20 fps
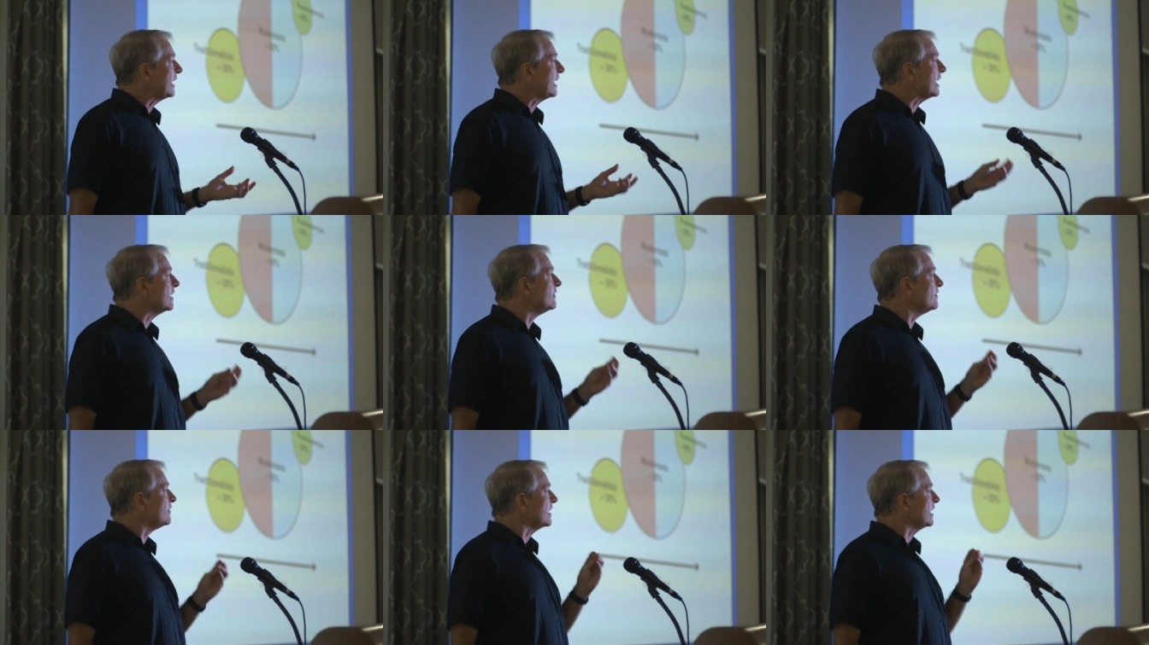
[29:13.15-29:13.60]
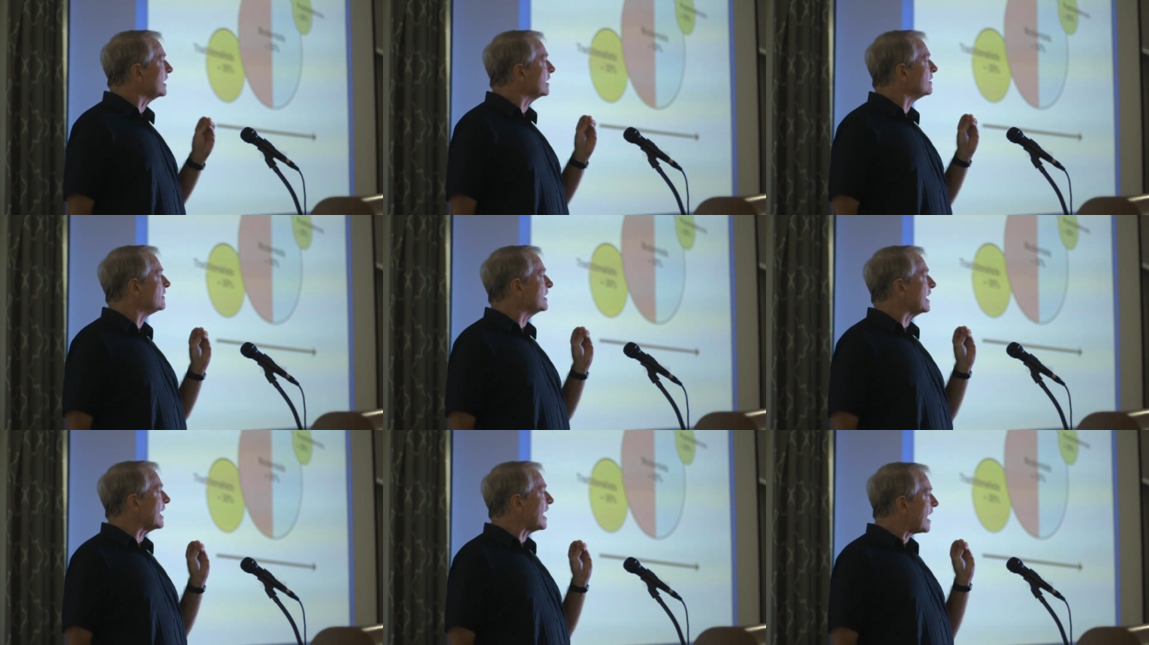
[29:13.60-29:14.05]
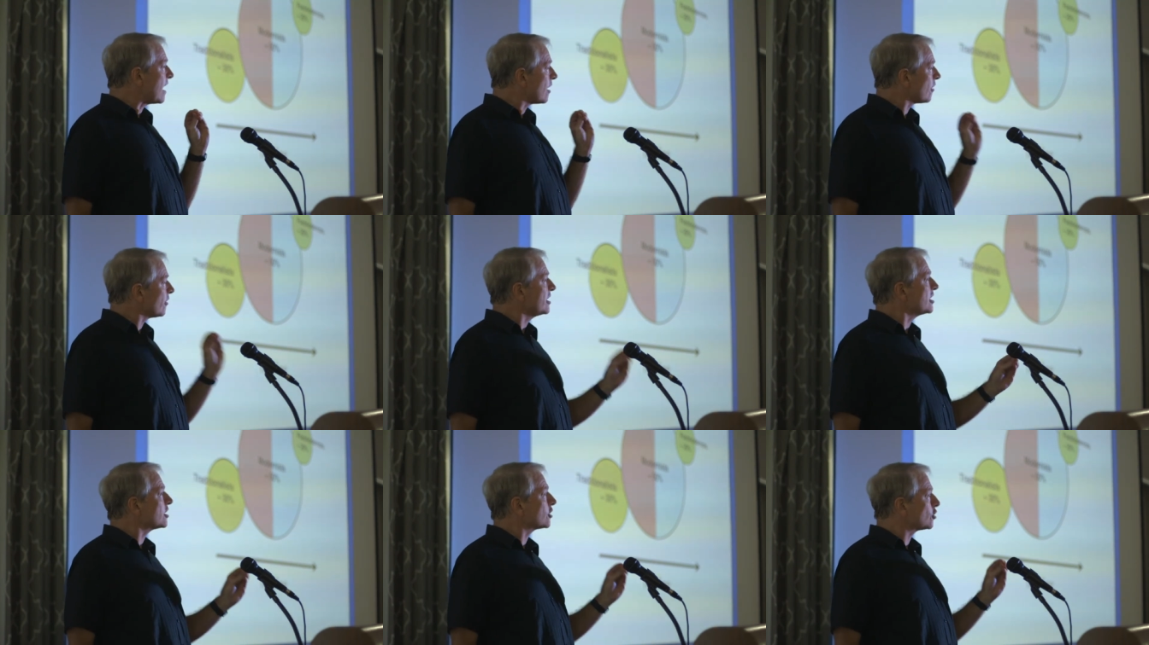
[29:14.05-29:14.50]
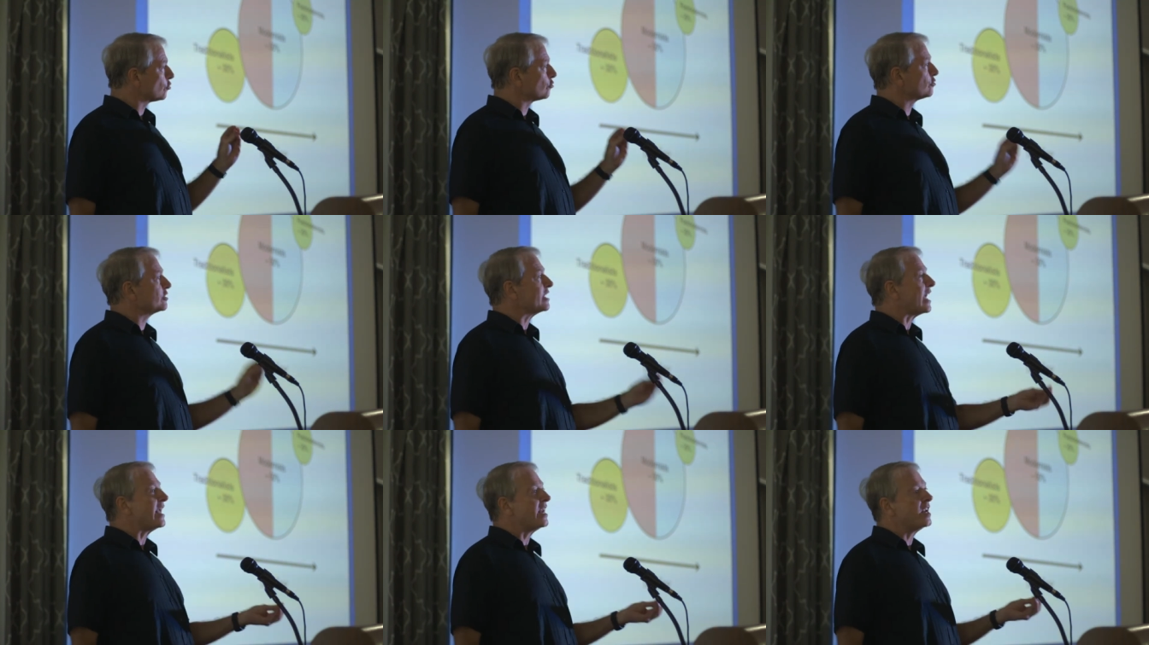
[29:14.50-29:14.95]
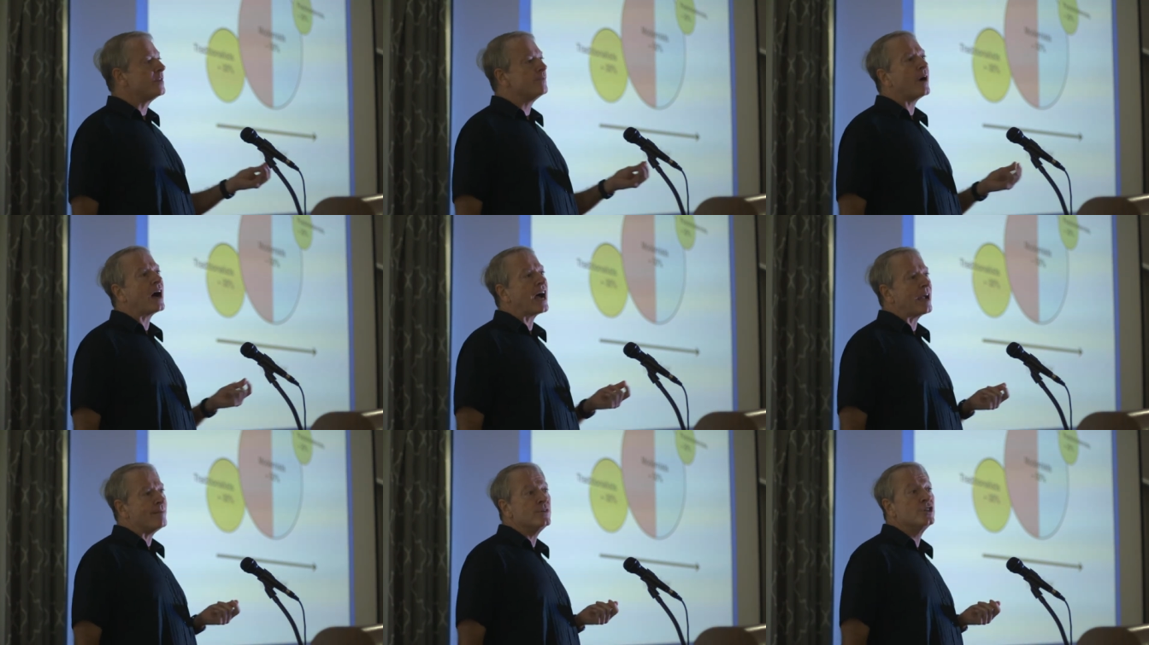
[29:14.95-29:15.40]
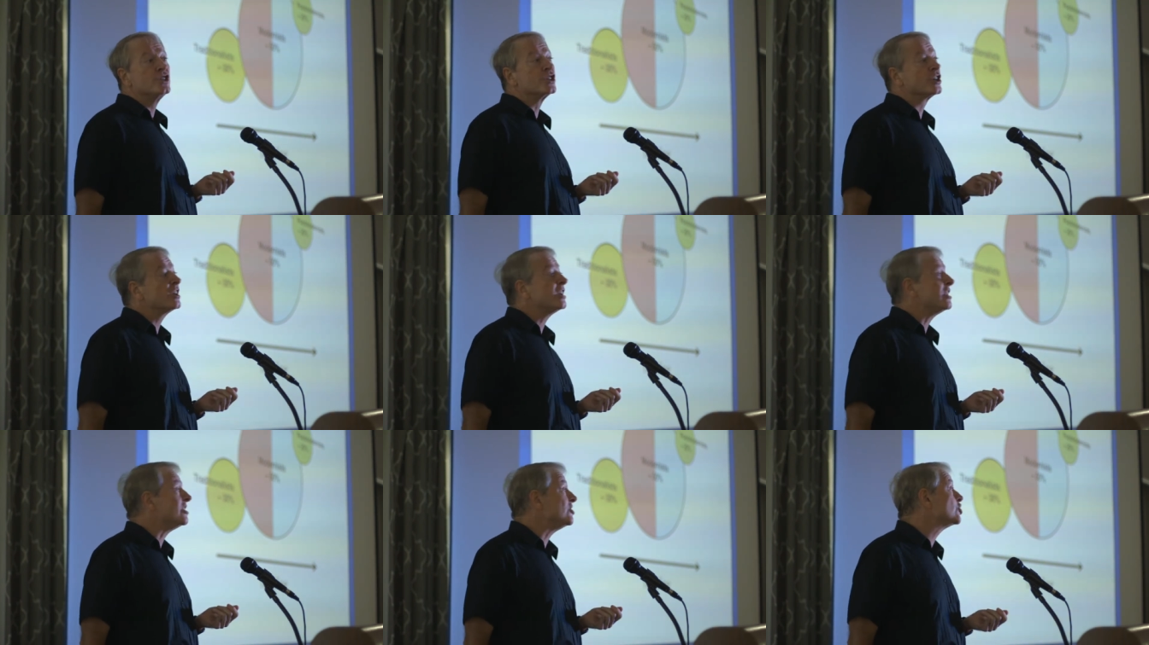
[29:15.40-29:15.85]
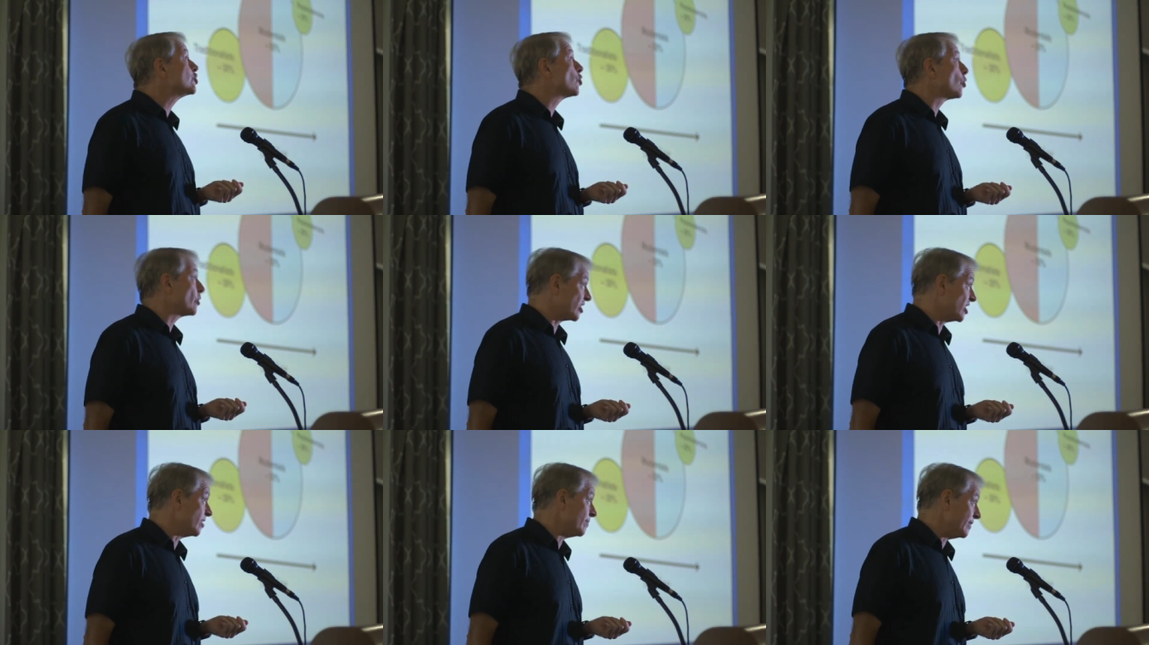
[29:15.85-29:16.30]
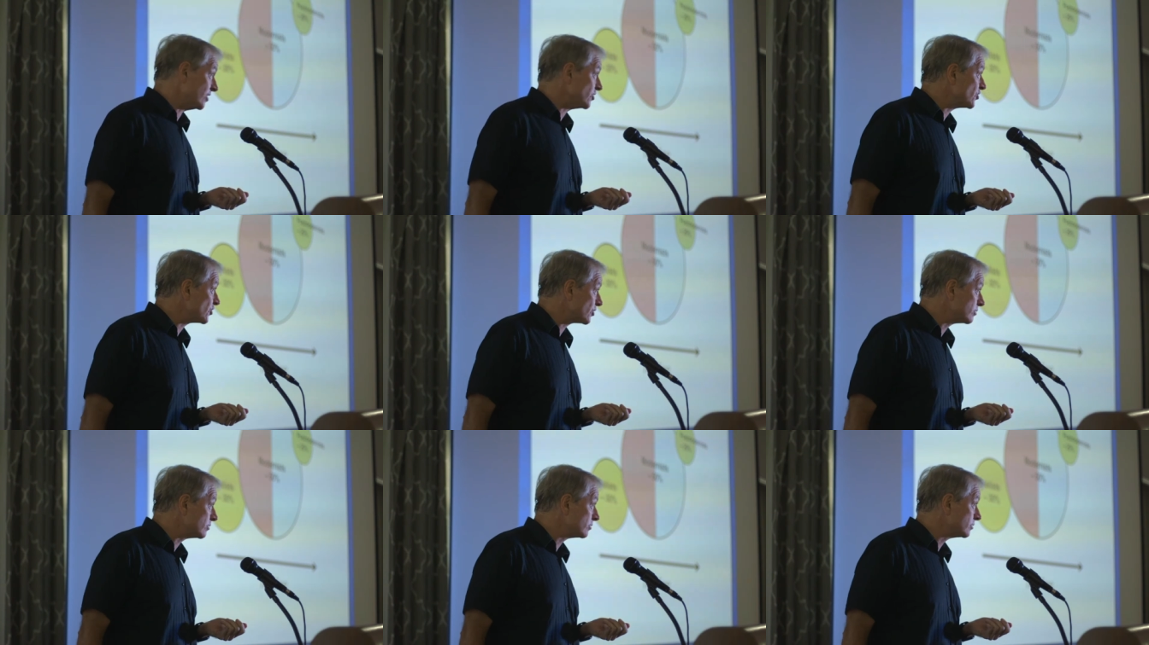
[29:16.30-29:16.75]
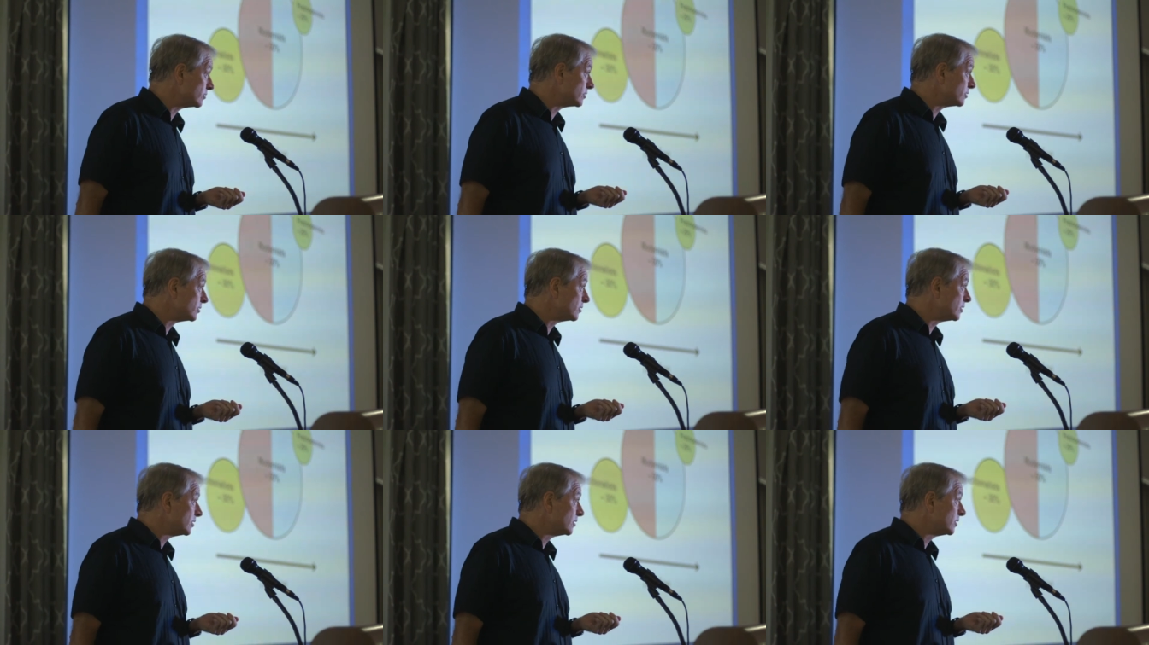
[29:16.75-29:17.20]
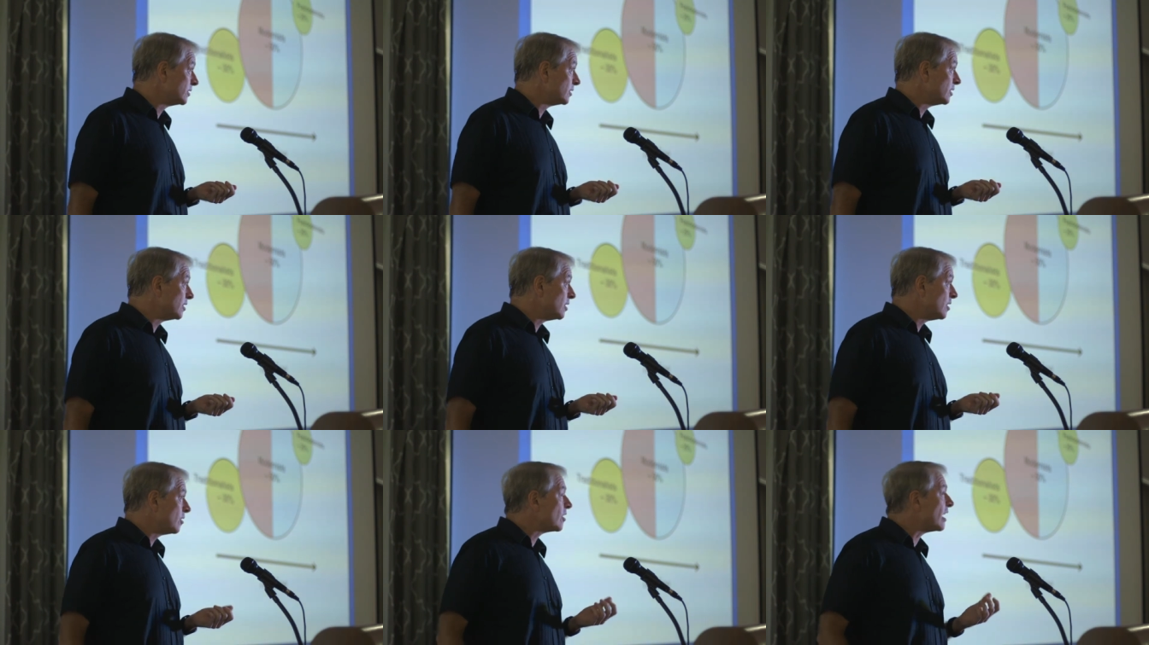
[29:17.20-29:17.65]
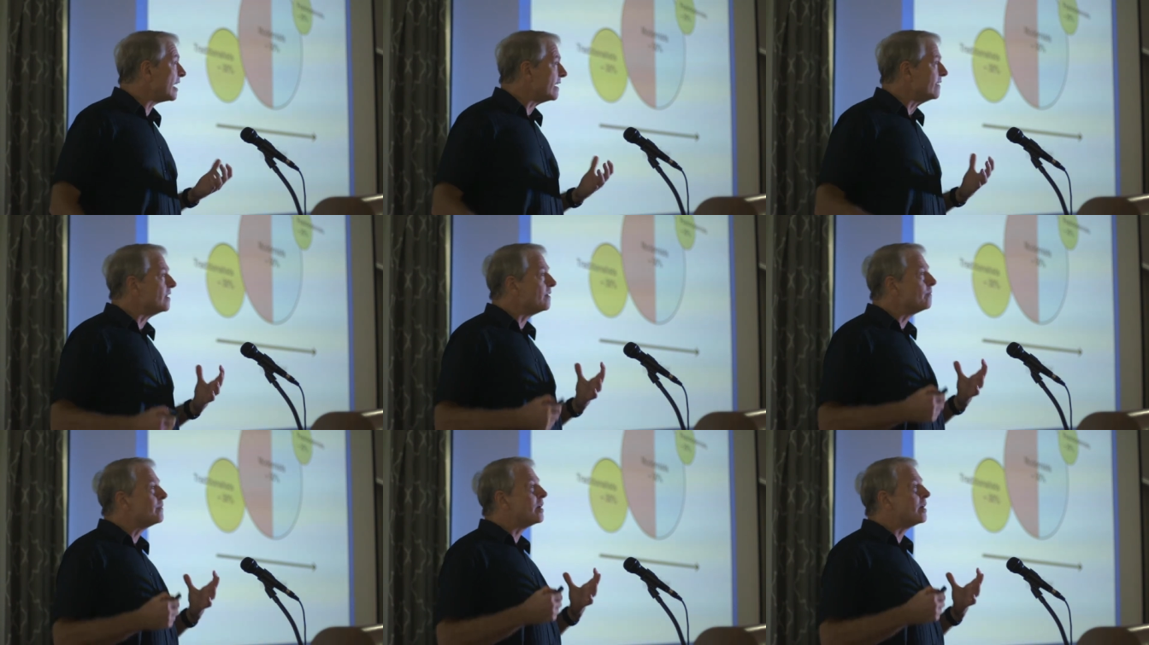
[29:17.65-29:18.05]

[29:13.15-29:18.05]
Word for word: in, in the area created by modernity's shortcomings. Right?